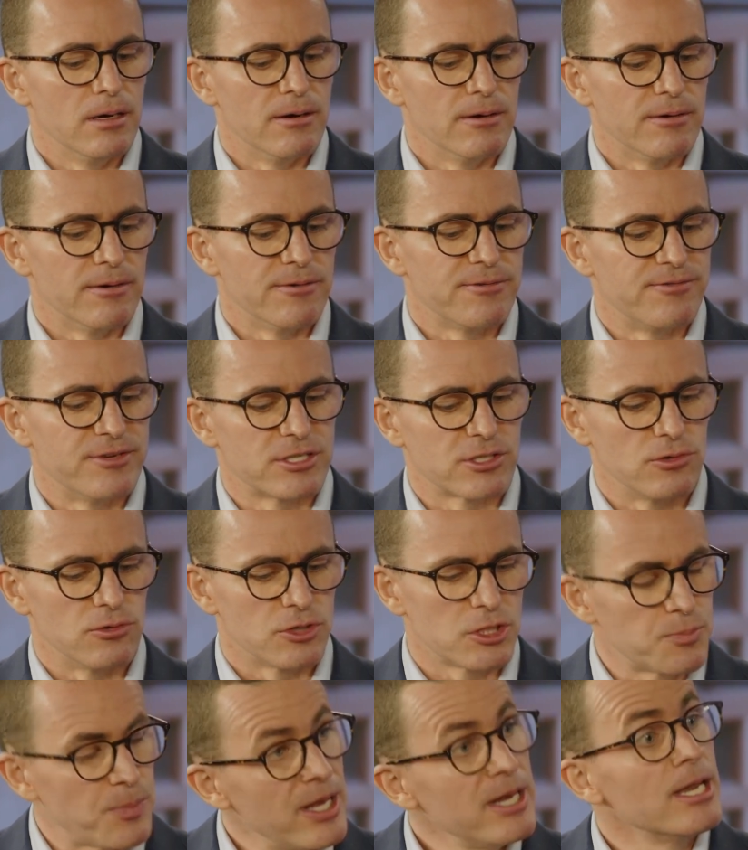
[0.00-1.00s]
fiscal
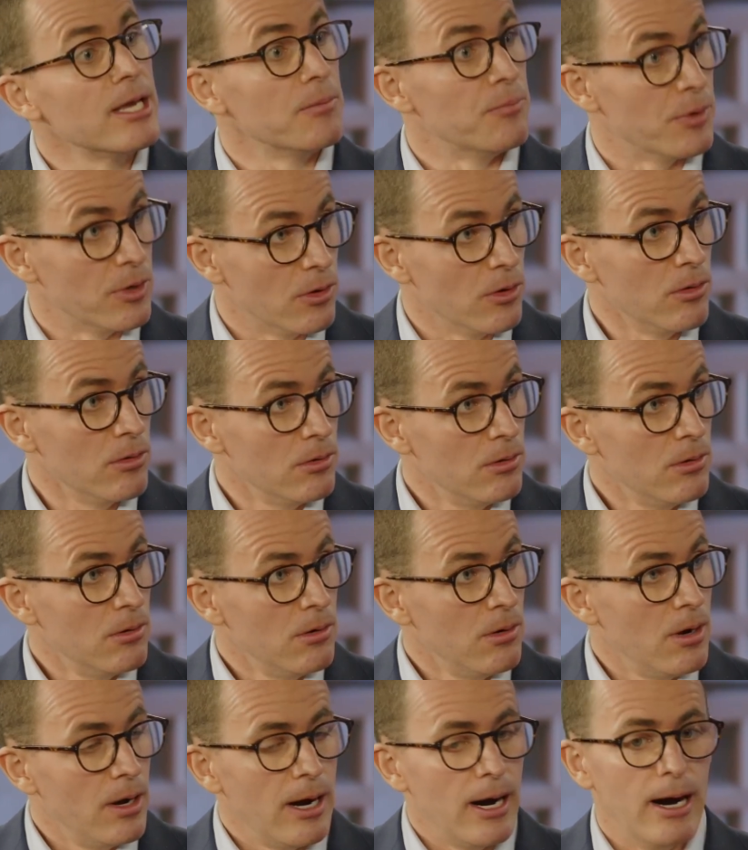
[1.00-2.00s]
spending bill
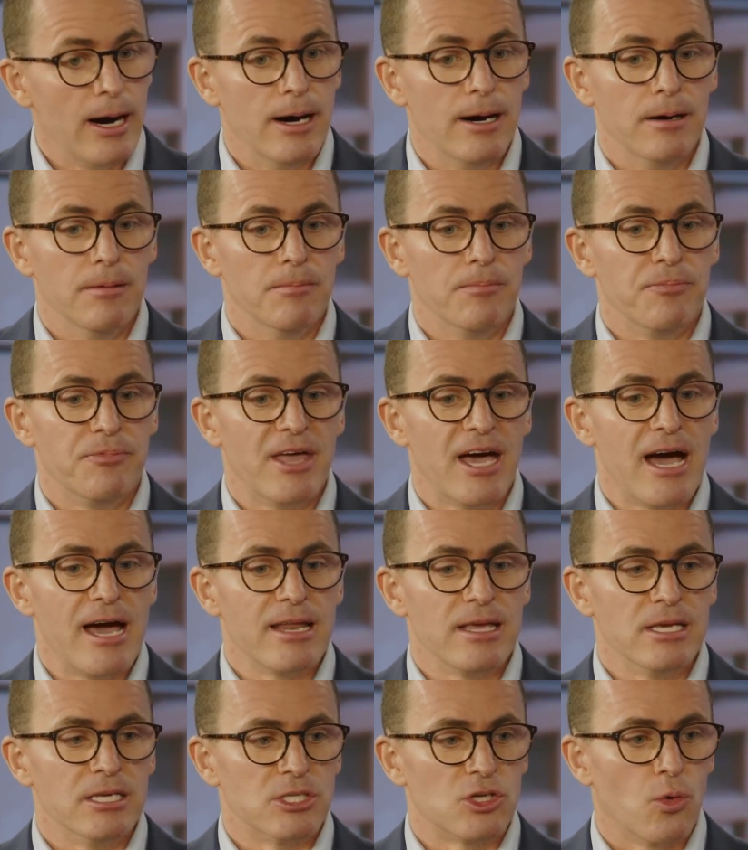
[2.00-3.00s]
that
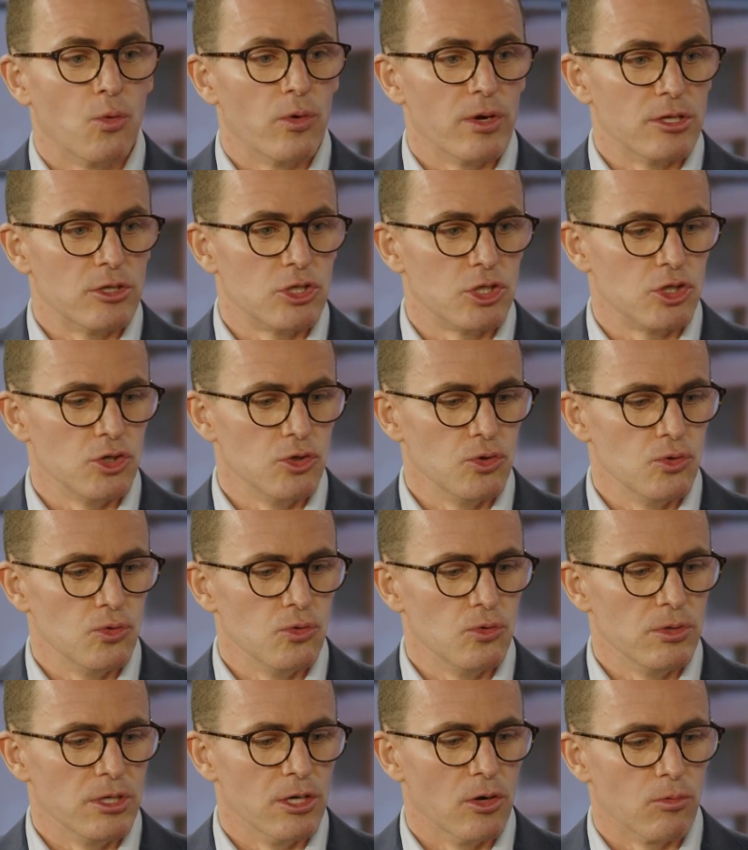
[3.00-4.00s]
is going
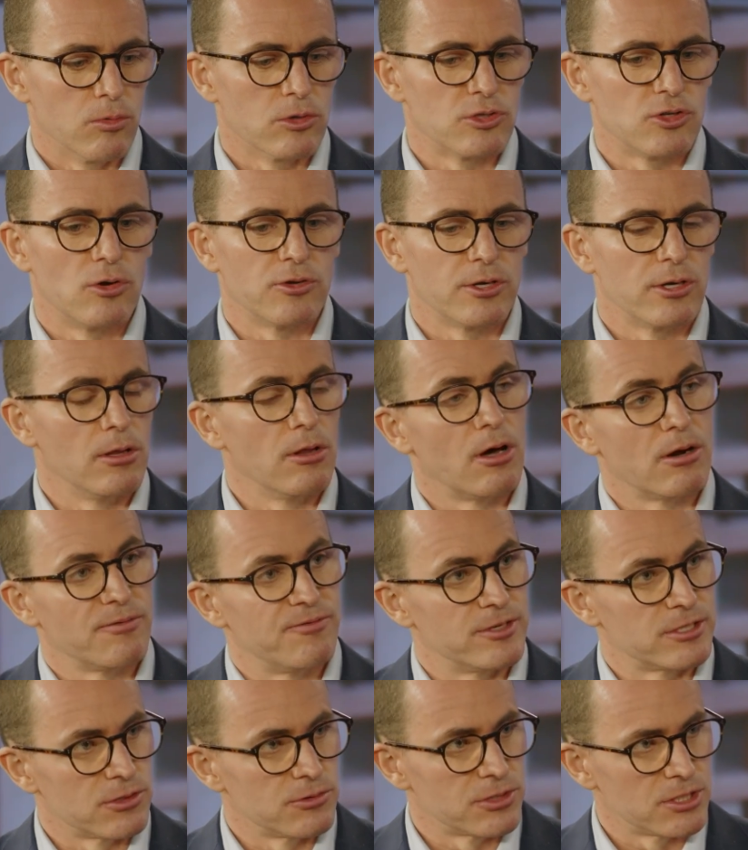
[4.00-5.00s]
to, result in a lot of
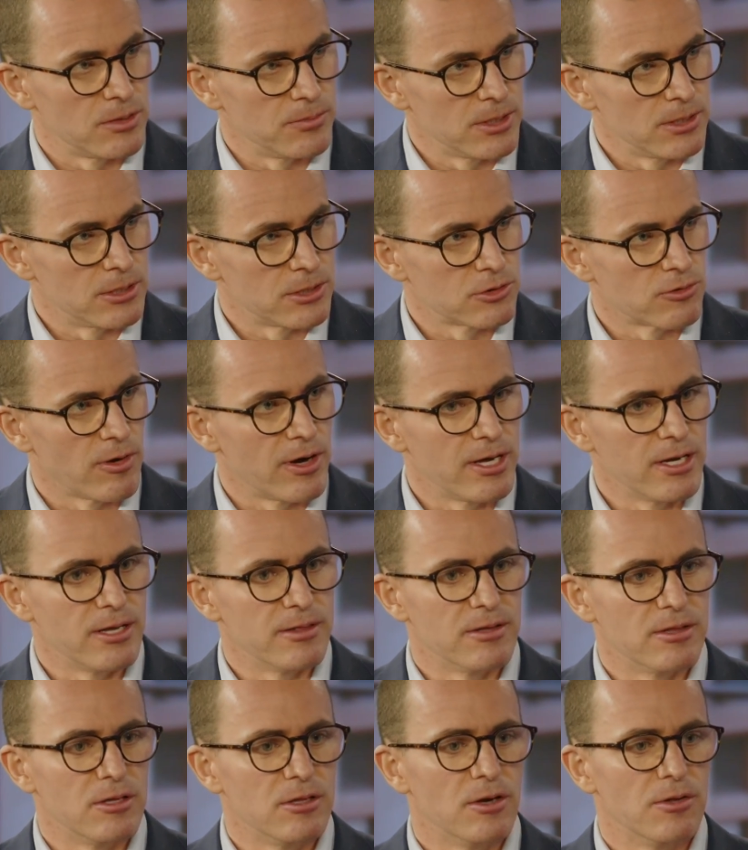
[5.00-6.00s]
fiscal stimulus, right?
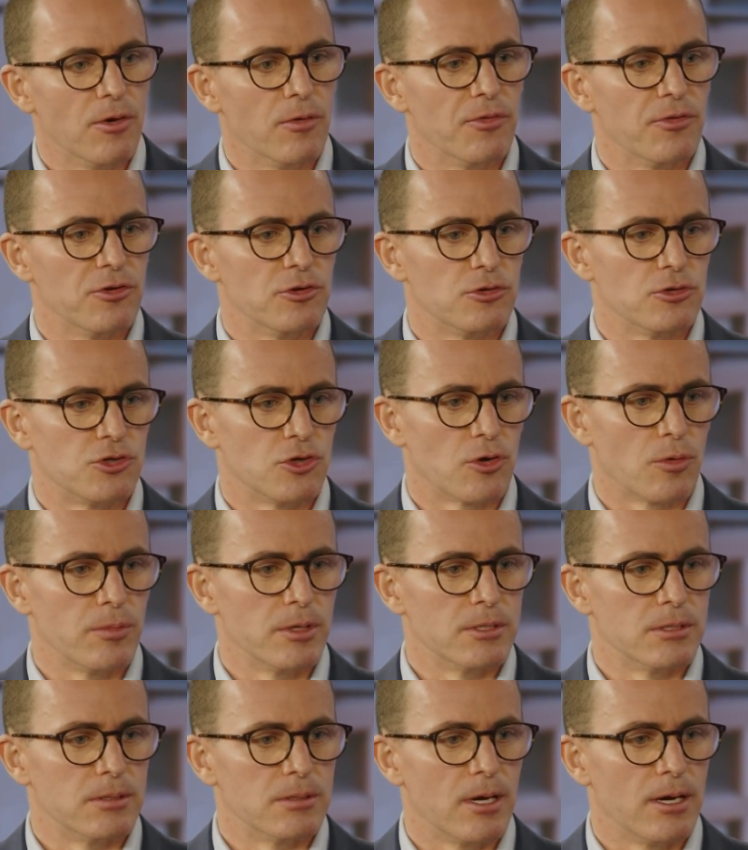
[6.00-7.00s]
And the
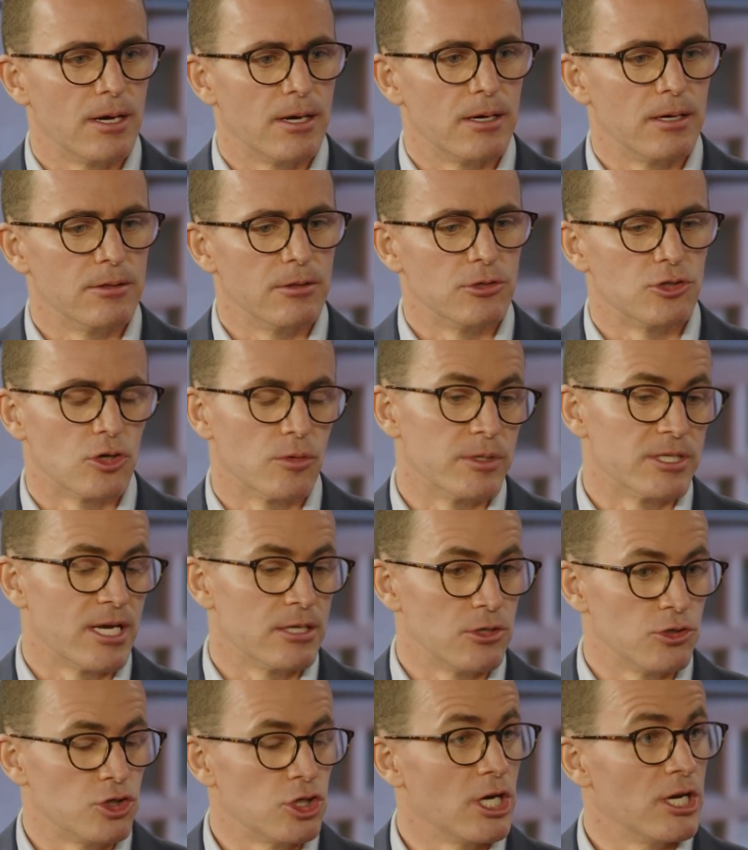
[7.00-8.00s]
Germans had
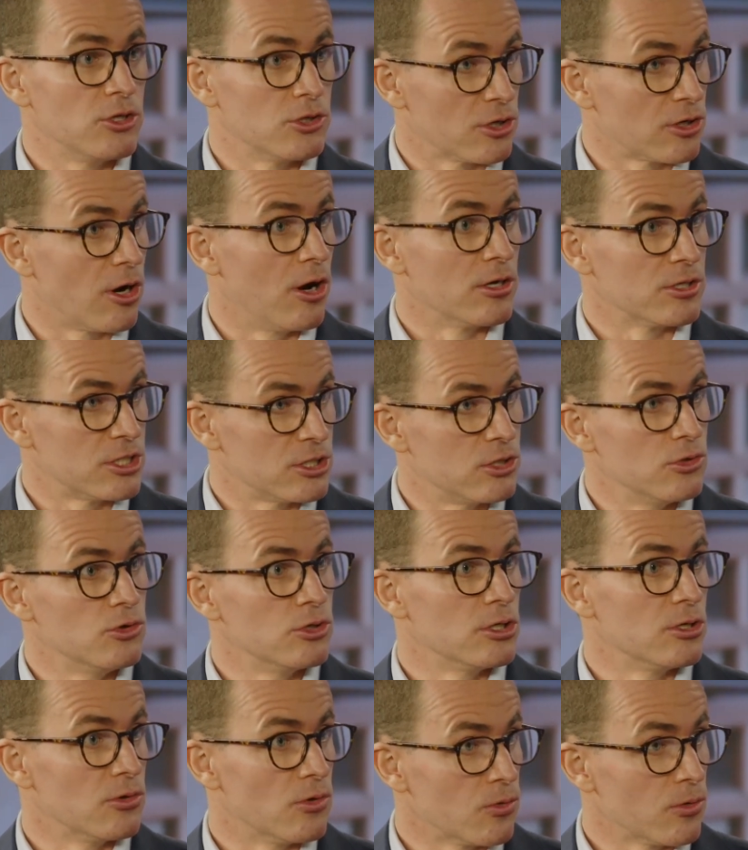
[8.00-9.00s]
to change their
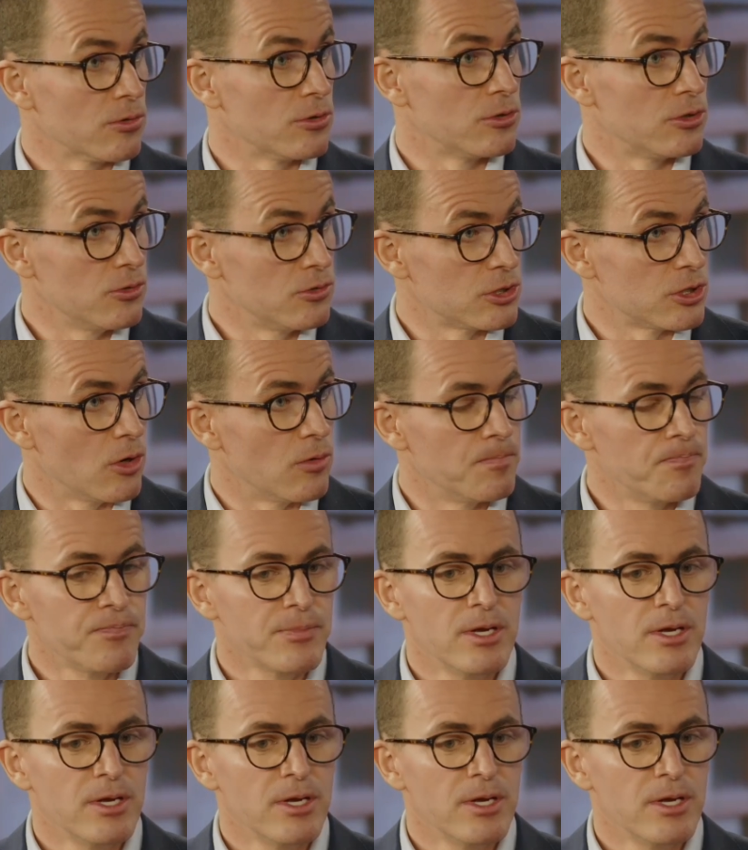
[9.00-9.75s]
constitution in order to do so.